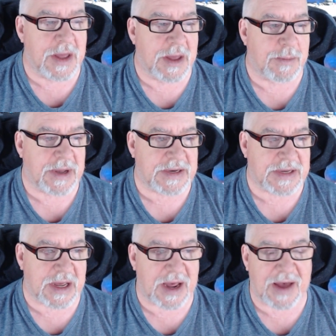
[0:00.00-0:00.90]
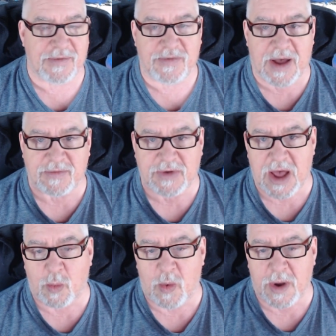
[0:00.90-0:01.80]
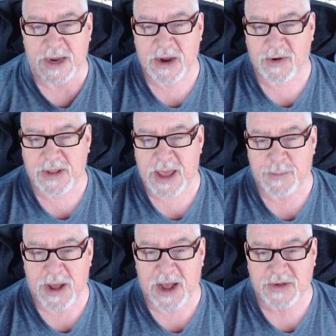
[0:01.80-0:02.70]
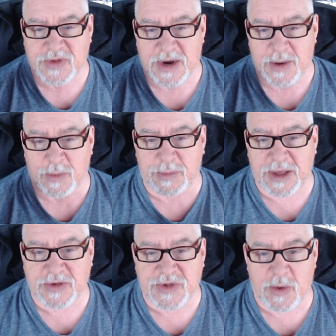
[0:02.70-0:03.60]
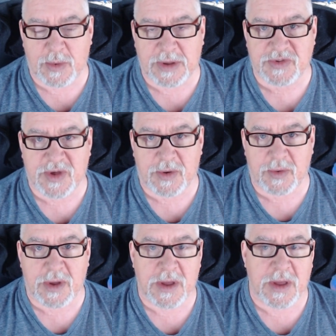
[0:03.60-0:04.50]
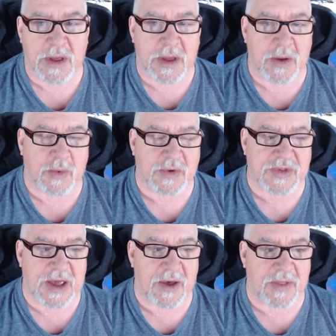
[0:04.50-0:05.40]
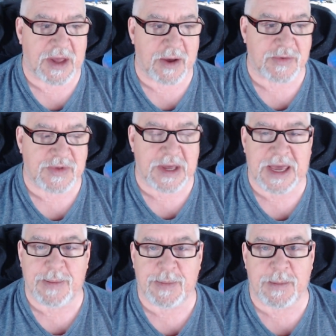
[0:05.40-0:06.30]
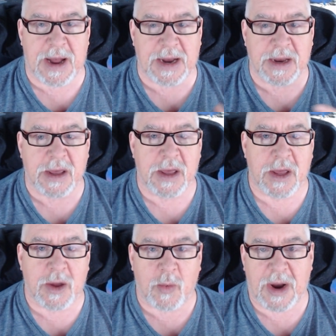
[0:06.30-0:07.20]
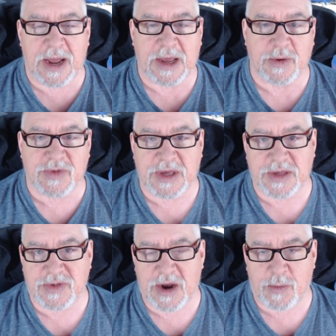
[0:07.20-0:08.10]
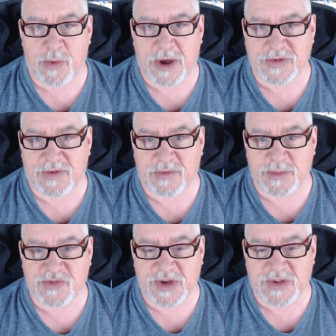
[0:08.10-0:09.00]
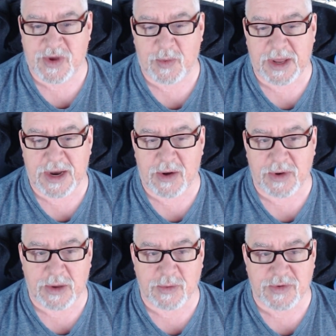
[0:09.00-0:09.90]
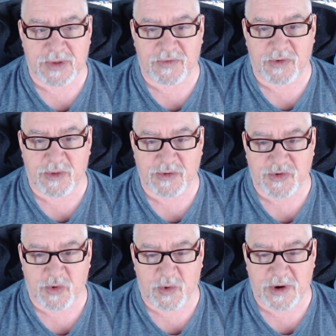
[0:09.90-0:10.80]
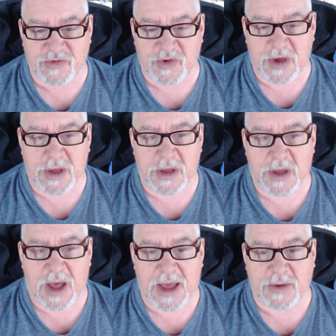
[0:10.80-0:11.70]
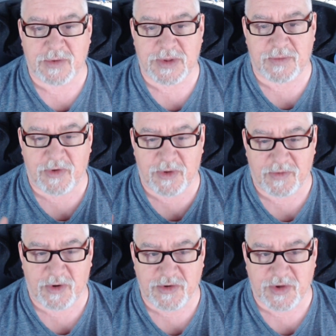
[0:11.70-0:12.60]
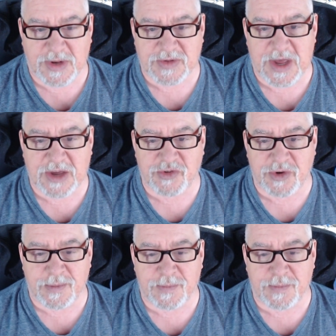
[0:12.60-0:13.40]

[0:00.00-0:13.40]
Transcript: But uh, I've, I've got one here in that box that I'm replacing it with, so we'll see how that goes. And keep in mind, when I use these enterprise level machines, I really don't use them for their storage. I use them for their virtualization,